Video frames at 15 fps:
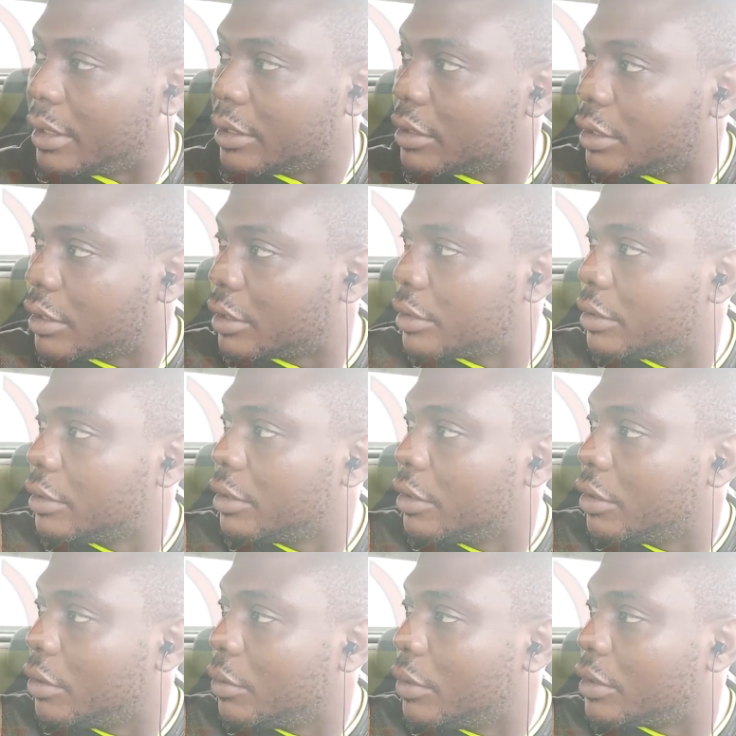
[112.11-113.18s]
about it. Okay.
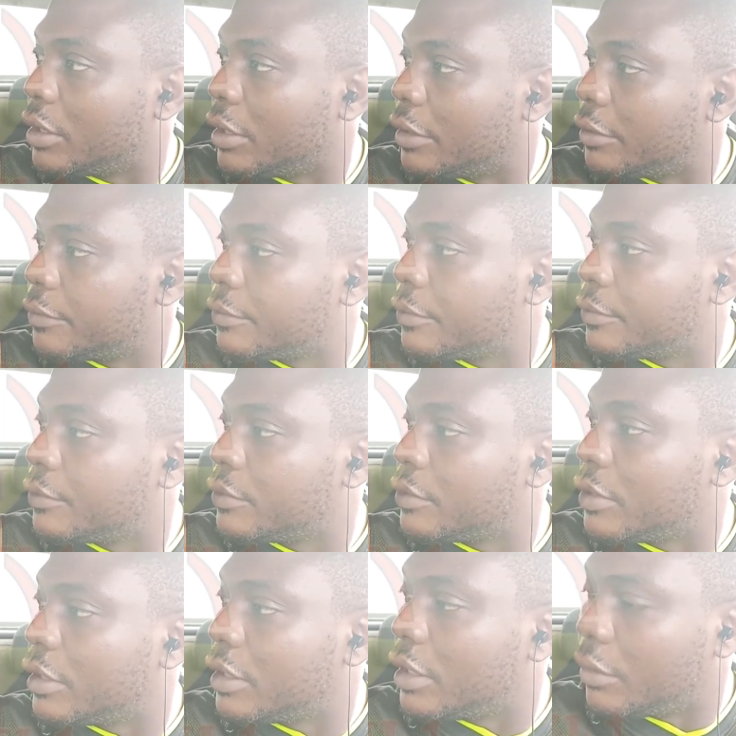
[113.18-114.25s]
What a
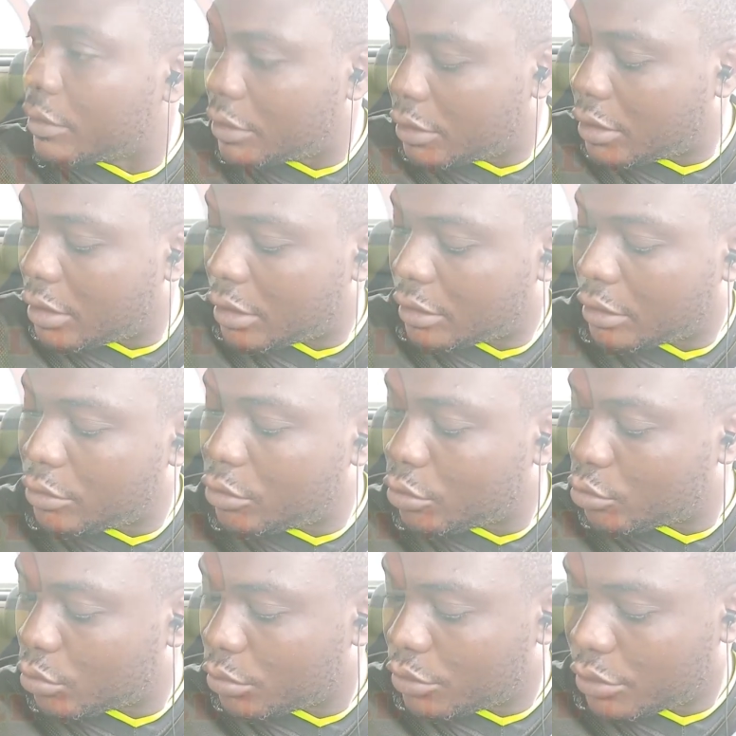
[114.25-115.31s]
15. Is that what? Then that time do
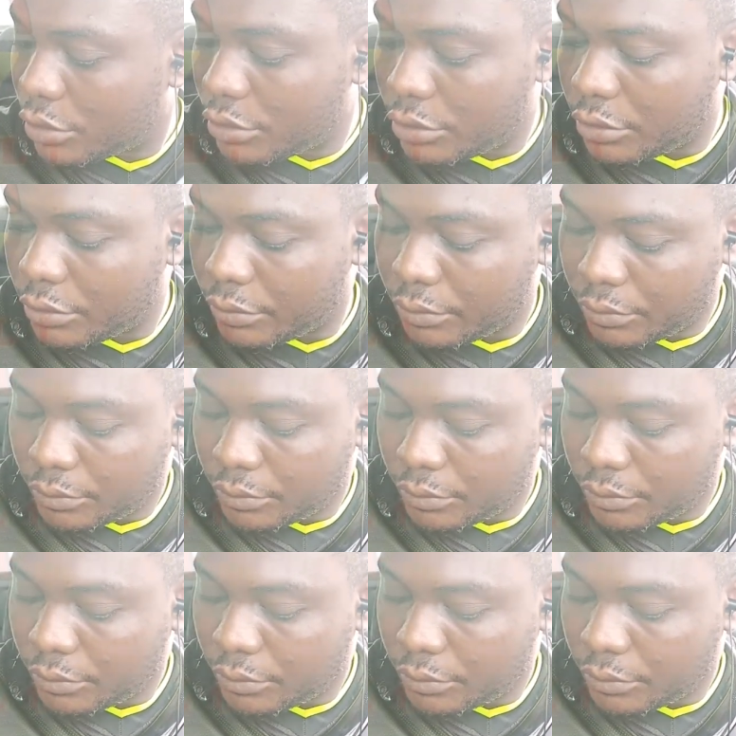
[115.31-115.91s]
to be changed.